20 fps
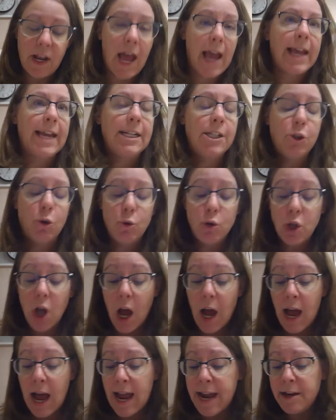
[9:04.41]
I get so
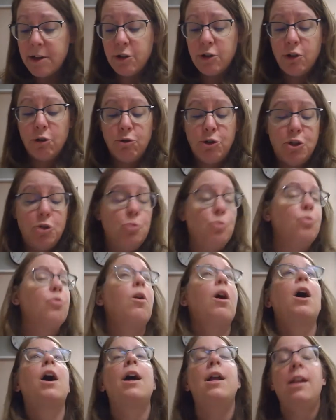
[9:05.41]
tired, don't you,
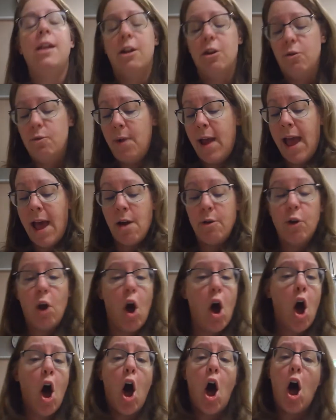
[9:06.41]
running around
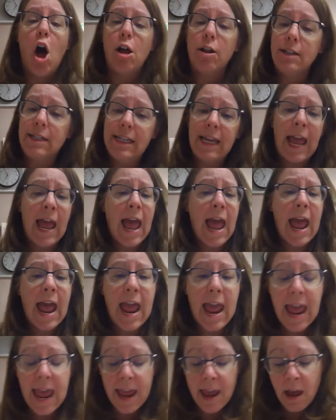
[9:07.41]
all
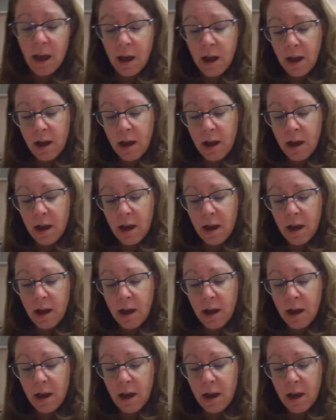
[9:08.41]
day."